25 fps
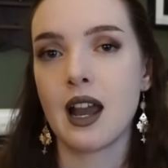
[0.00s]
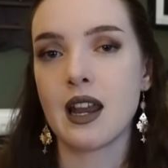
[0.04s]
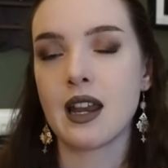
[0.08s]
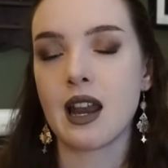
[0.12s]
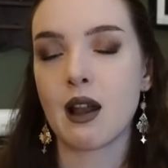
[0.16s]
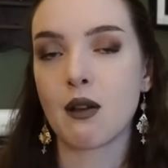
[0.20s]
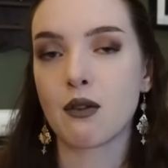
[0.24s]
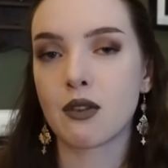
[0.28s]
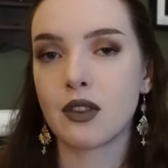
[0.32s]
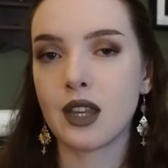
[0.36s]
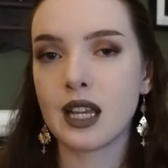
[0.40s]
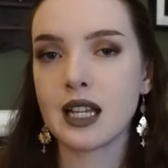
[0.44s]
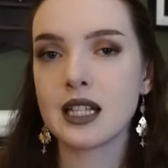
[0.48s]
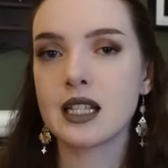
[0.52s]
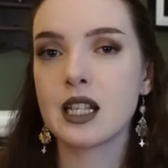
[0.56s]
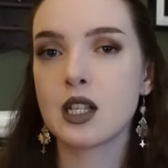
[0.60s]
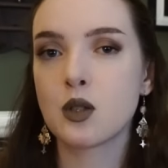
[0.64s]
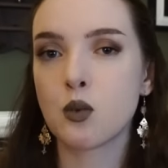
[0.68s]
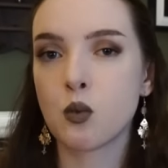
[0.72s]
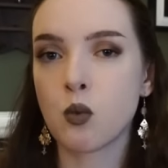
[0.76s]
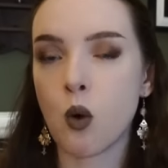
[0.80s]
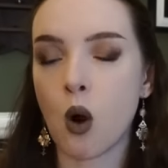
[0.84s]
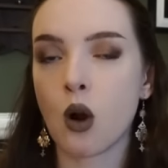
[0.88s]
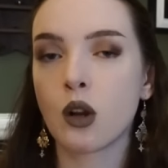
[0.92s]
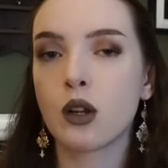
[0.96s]
Now, this
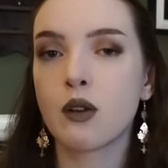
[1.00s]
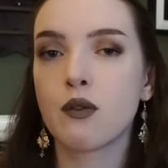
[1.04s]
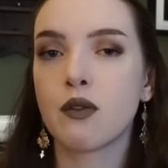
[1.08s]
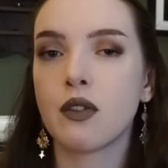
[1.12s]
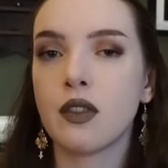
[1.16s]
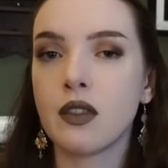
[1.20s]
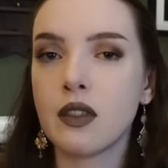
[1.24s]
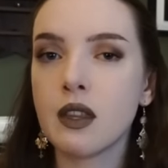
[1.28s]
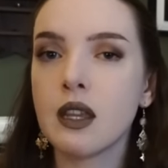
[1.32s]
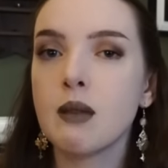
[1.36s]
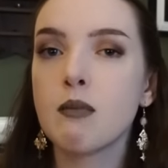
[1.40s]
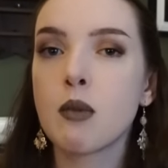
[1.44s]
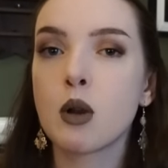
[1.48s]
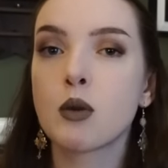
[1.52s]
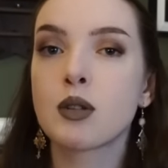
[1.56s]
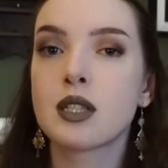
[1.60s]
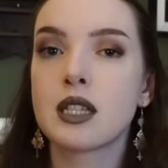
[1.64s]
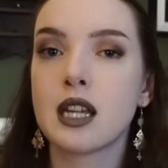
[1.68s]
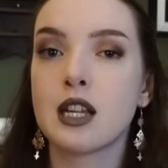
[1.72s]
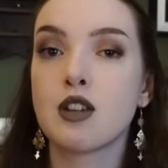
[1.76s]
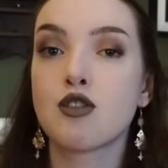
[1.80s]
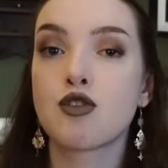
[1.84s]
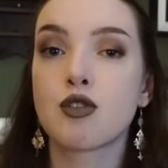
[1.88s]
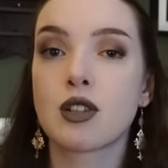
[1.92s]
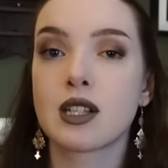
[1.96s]
is one of the most
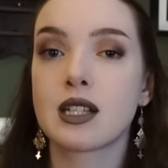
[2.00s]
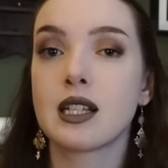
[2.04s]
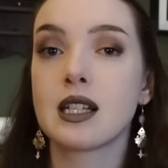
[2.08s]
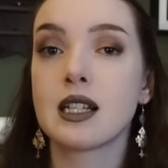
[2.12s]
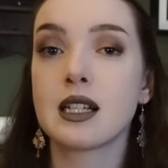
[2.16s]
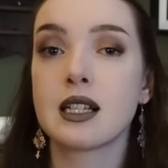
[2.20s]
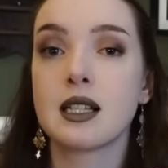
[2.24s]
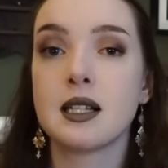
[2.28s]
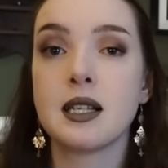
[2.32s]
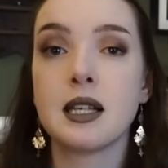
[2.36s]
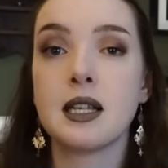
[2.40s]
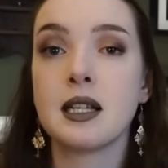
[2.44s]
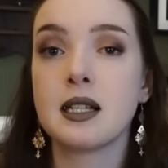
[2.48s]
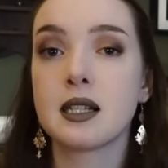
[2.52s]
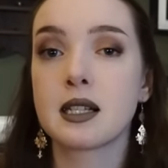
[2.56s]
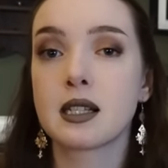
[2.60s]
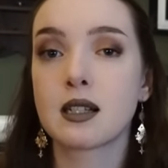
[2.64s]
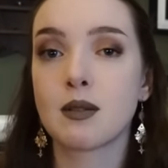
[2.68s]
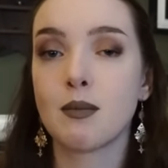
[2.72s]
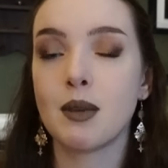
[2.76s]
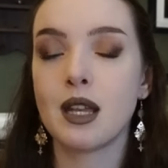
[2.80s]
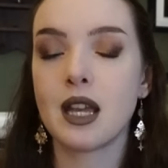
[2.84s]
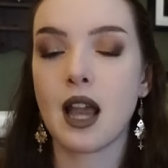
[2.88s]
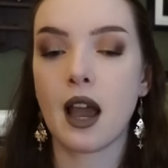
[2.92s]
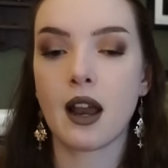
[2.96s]
interesting scenes
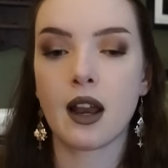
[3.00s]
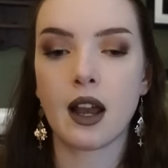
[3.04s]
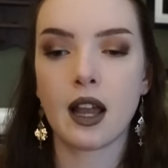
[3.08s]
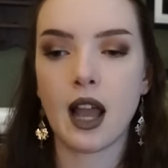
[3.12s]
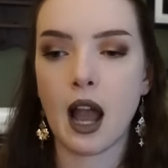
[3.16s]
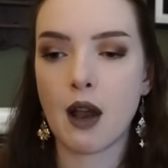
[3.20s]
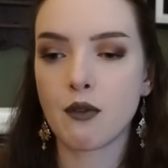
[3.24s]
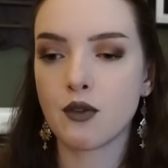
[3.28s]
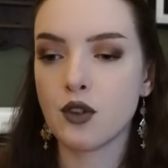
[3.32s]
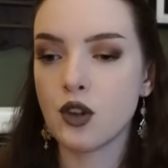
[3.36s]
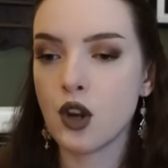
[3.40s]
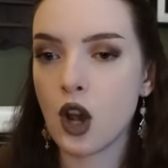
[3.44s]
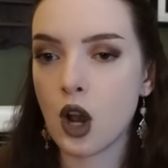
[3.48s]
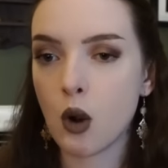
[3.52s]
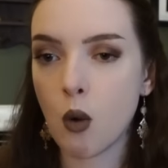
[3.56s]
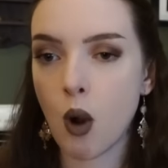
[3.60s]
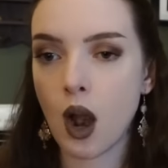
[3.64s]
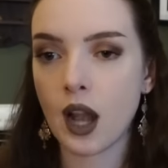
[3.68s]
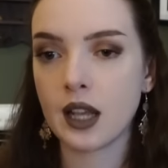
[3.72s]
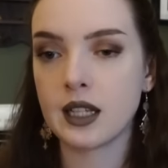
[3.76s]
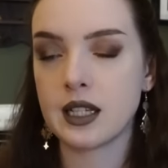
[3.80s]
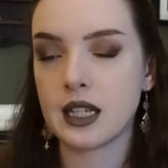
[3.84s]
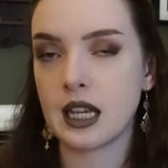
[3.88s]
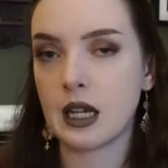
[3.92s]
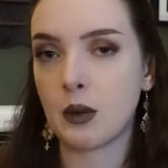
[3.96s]
to me, and I have no
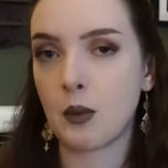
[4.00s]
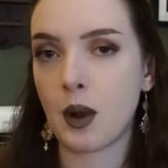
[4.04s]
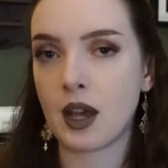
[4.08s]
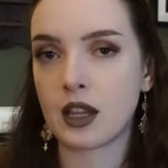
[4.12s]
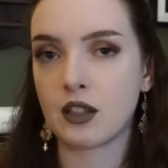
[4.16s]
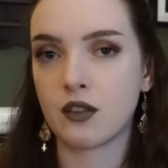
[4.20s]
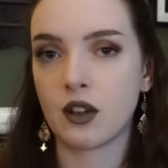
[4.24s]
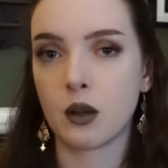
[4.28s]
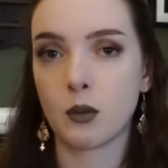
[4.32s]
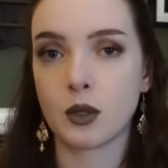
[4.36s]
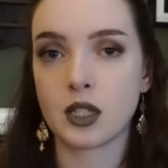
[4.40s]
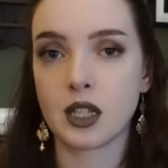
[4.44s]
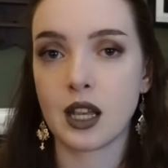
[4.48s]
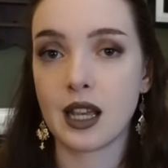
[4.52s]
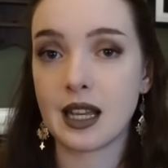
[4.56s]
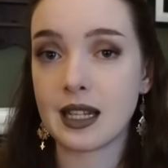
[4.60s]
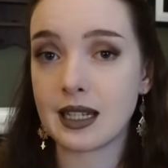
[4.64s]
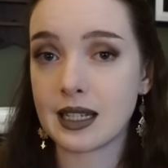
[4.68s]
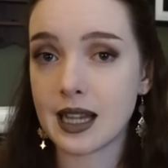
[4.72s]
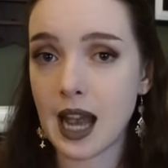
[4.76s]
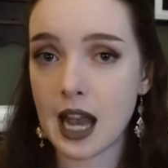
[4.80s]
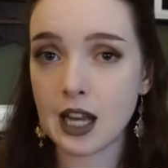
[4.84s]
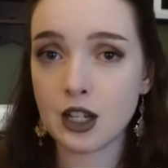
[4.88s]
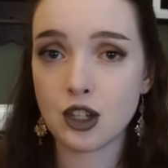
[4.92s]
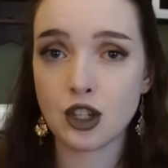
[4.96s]
idea whether it was
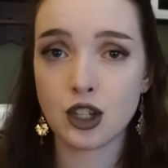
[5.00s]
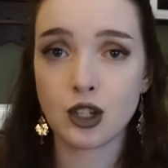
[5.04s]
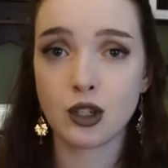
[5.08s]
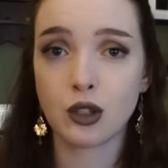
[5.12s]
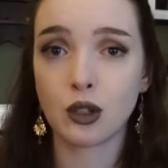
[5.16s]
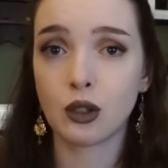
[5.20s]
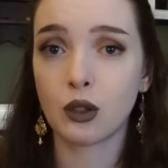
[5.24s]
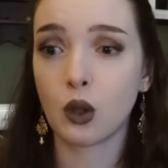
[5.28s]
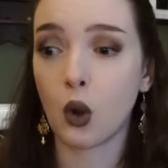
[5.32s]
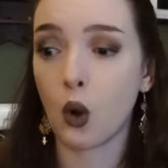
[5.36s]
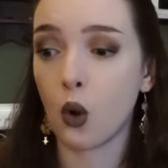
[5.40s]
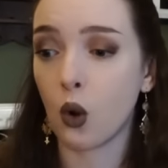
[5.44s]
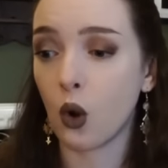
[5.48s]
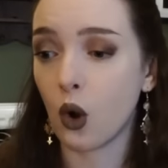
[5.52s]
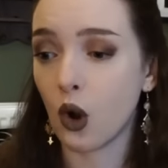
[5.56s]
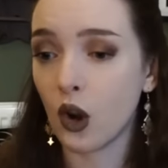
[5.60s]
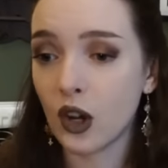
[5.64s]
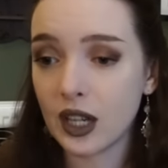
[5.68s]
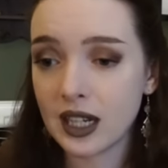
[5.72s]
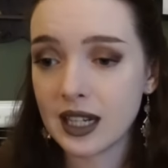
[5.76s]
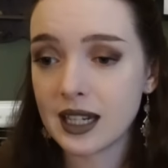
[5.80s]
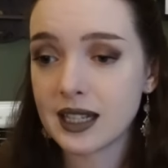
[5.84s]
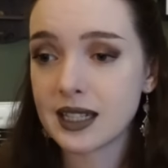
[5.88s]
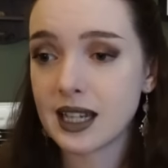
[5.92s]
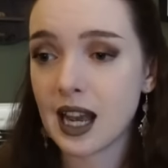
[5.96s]
intentional or
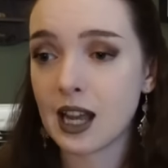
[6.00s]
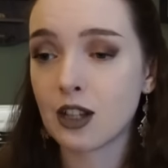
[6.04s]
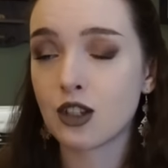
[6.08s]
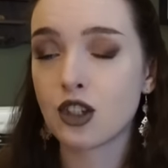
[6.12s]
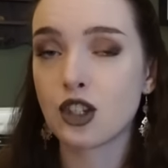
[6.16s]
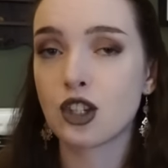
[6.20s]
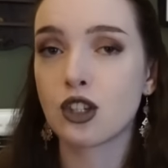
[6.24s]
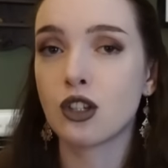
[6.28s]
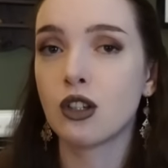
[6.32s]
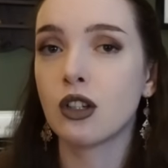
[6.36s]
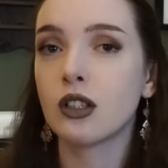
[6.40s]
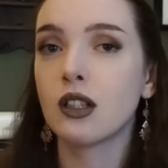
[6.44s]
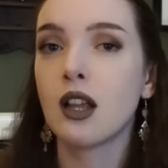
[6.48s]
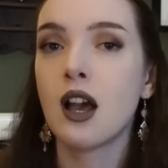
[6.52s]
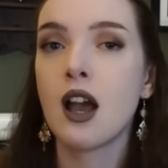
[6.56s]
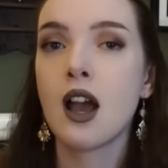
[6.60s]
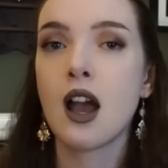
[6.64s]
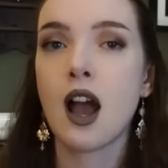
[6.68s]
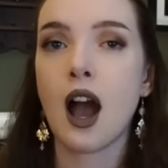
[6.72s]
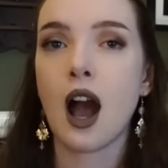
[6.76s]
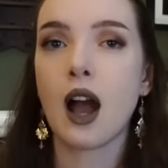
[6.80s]
unintentional.